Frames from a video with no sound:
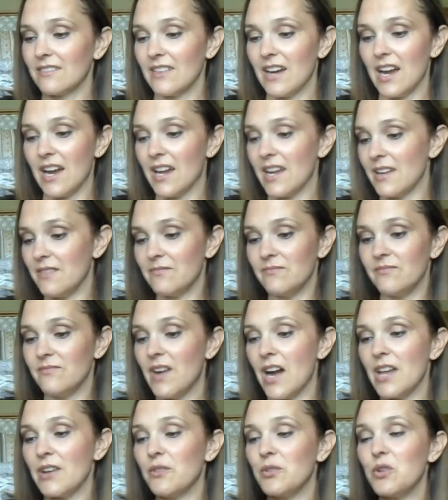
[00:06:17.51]
I
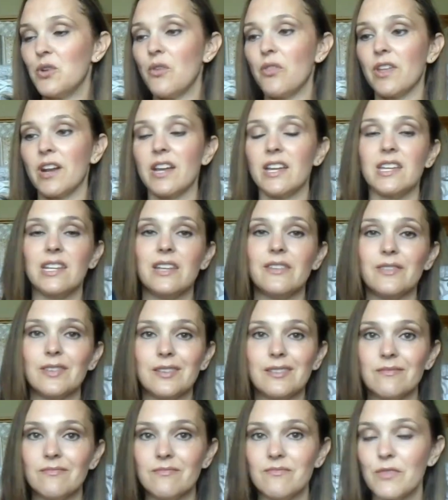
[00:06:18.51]
I don't know that I could
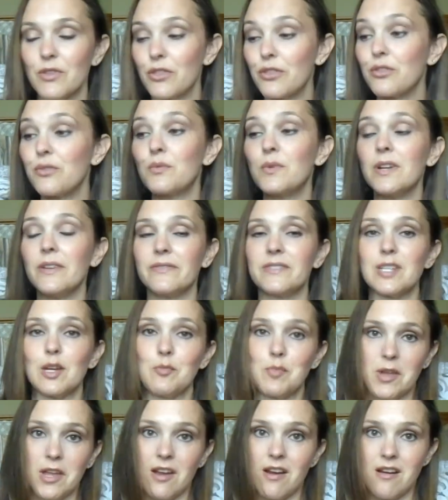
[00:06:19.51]
even thrift a
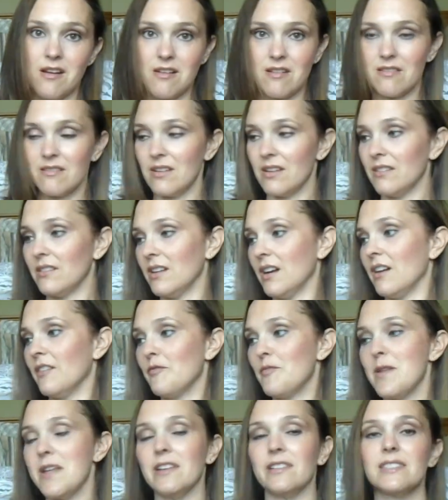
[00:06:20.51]
pair
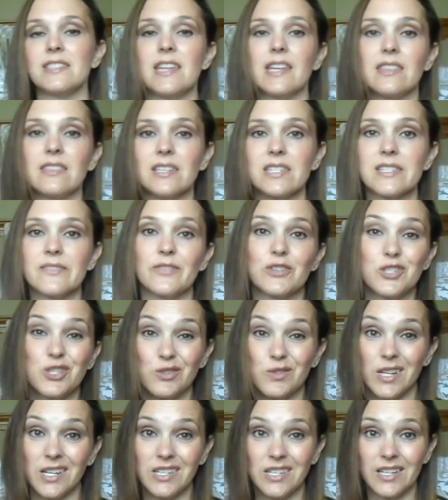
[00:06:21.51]
of pants like this for
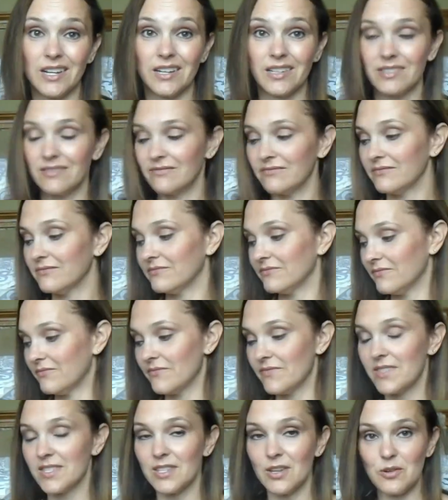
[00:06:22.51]
$2.99.
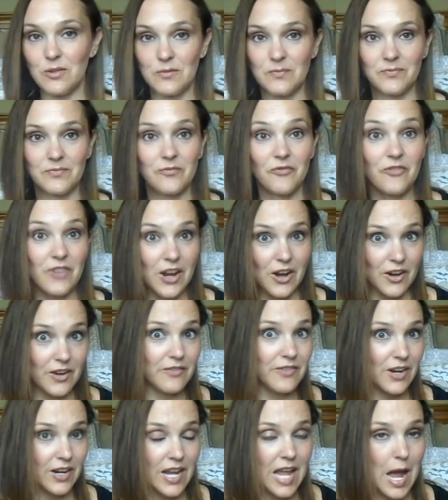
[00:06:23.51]
So very,
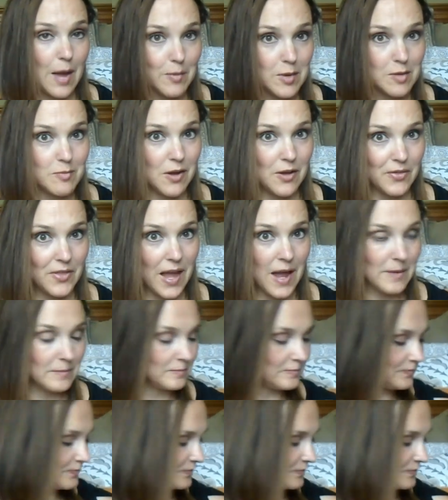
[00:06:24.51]
very happy about that.